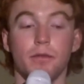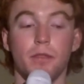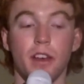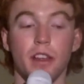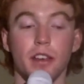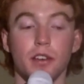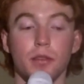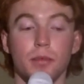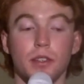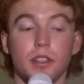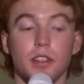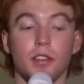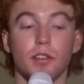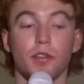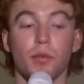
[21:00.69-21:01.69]
fairly good
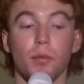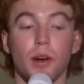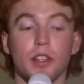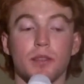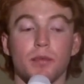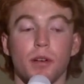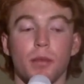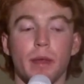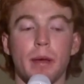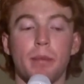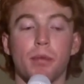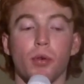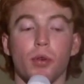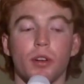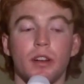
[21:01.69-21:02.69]
business from West Brom.
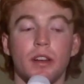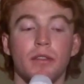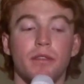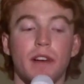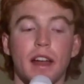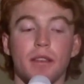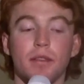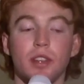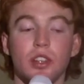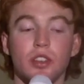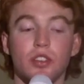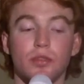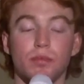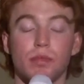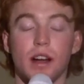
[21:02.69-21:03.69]
They brought in
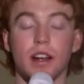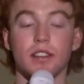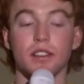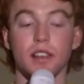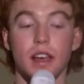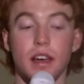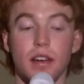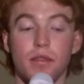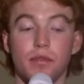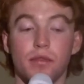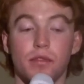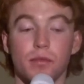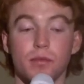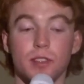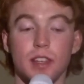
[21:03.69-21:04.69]
Ivanovic
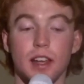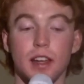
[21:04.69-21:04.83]
Branislav from